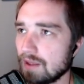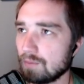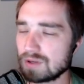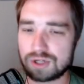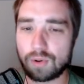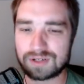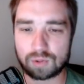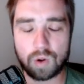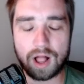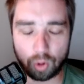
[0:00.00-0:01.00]
it wasn't always
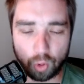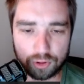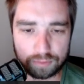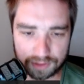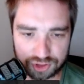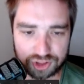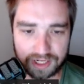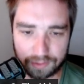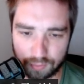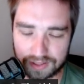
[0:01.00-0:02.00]
a well-oiled
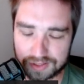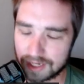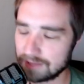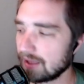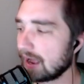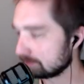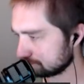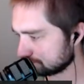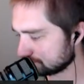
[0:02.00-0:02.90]
machine. We can say that.